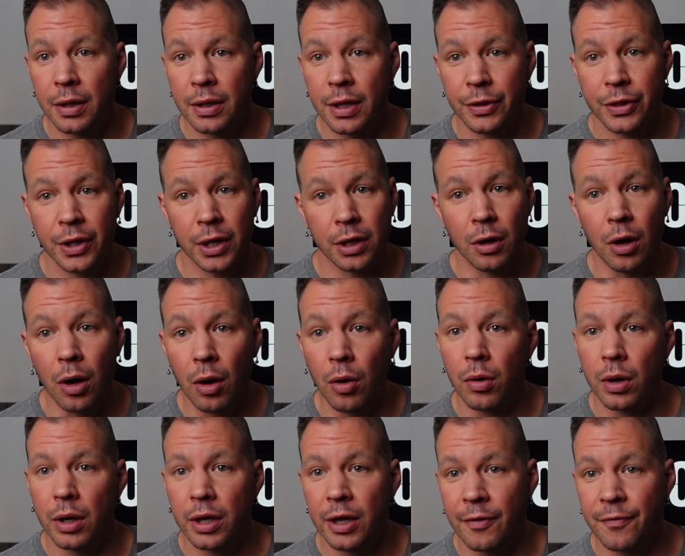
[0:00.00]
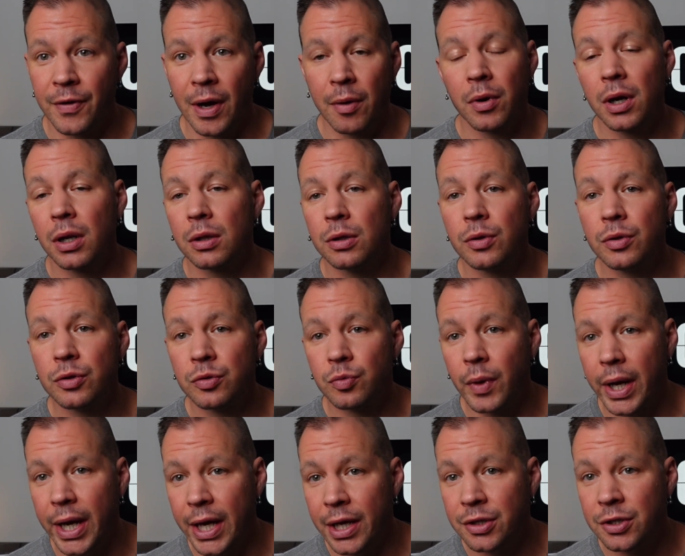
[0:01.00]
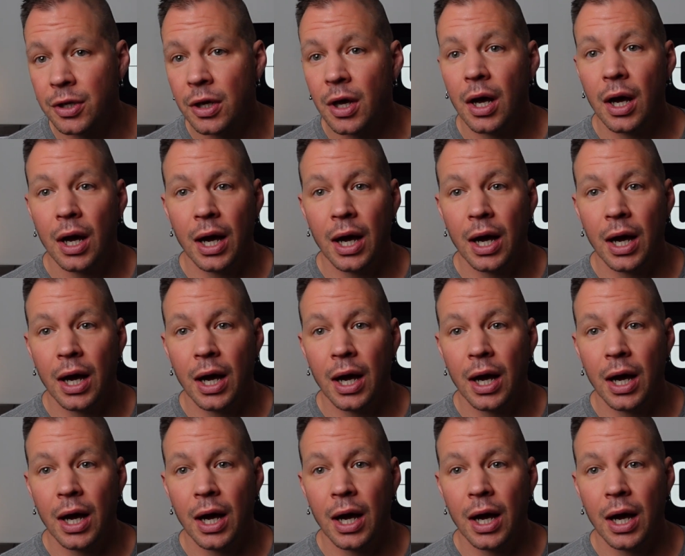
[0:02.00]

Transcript: and they think, oh, if I wanna lose weight,